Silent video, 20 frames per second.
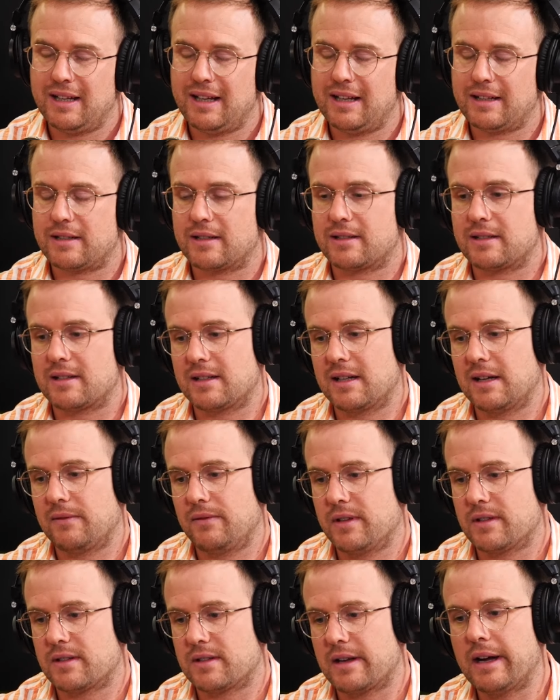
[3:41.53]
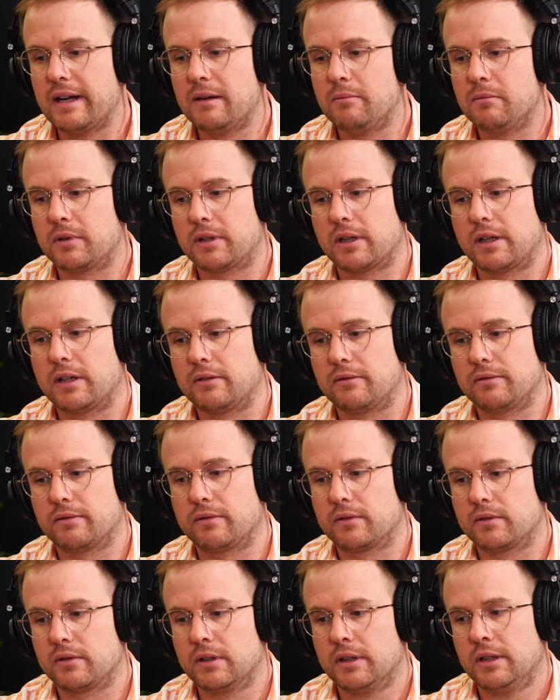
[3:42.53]
it just doesn't have the same kind of
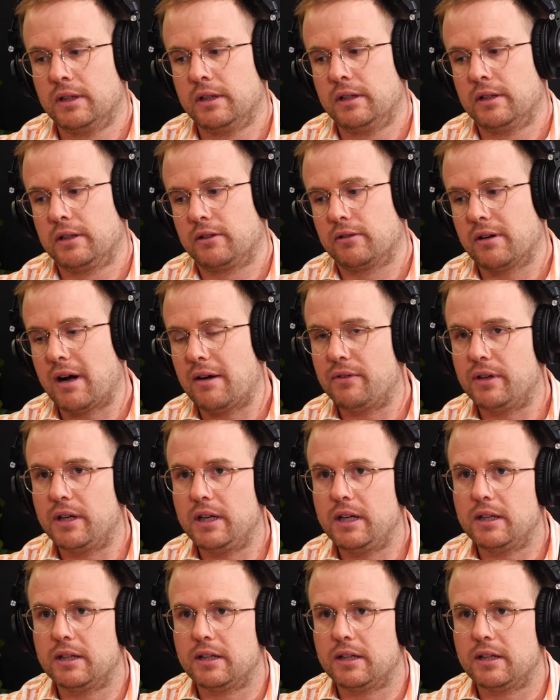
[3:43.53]
gravity,